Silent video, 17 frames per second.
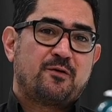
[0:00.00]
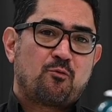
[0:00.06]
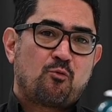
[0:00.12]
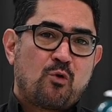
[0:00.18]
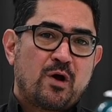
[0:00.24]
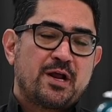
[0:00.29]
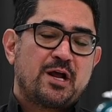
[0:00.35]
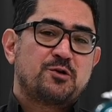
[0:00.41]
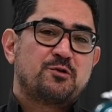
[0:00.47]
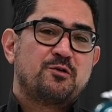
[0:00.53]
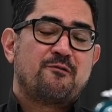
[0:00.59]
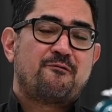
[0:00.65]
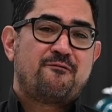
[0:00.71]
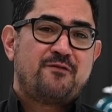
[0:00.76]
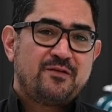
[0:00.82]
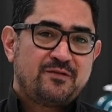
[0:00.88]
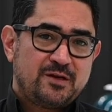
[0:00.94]

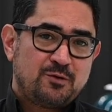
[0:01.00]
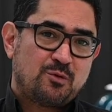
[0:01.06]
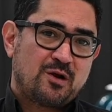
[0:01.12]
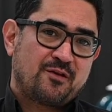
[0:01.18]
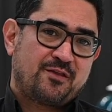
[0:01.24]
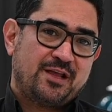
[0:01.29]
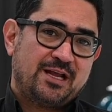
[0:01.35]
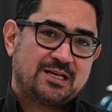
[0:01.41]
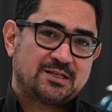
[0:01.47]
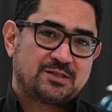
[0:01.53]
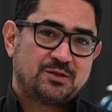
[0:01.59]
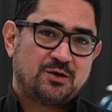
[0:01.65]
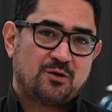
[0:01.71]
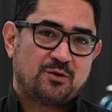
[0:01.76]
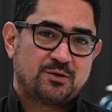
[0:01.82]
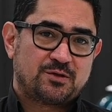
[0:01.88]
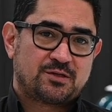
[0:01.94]

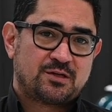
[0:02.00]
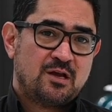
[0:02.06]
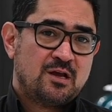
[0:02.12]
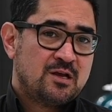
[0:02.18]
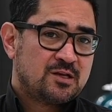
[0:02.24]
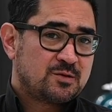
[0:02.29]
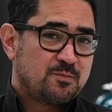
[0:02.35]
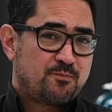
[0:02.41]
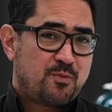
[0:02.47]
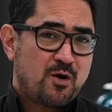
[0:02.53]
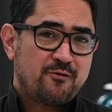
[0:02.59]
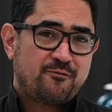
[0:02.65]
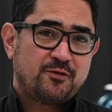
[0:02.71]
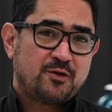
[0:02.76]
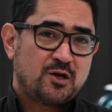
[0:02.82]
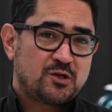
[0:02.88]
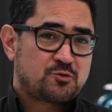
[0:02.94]
$151,000. So both
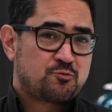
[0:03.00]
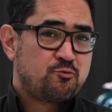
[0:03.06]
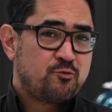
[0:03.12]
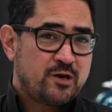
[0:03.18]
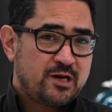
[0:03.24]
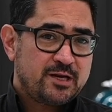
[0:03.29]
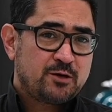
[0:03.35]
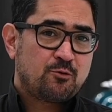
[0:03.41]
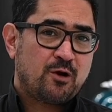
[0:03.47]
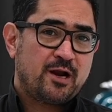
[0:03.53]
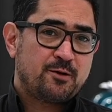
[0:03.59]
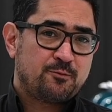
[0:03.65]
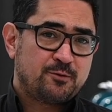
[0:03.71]
of those really great